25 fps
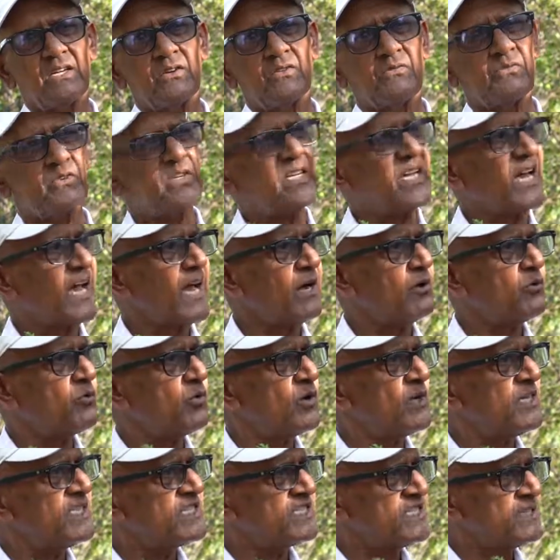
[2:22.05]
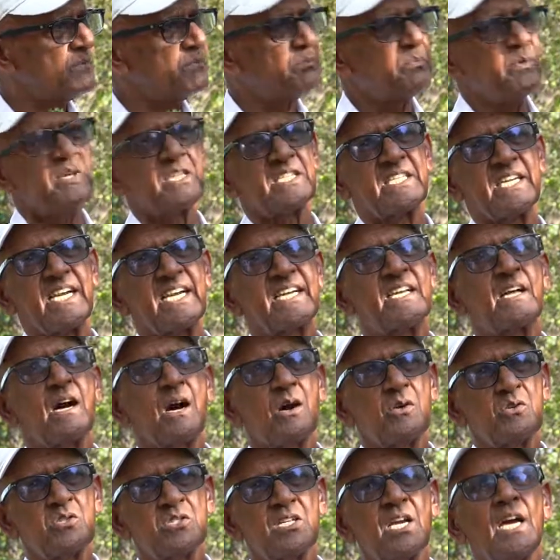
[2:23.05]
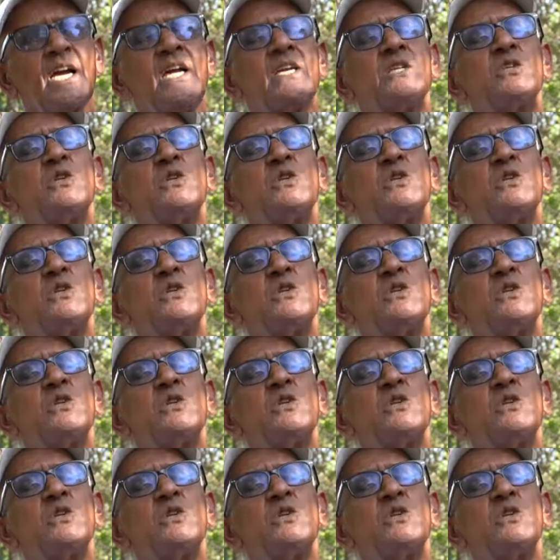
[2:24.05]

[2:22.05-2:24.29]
If we have only simple shade house,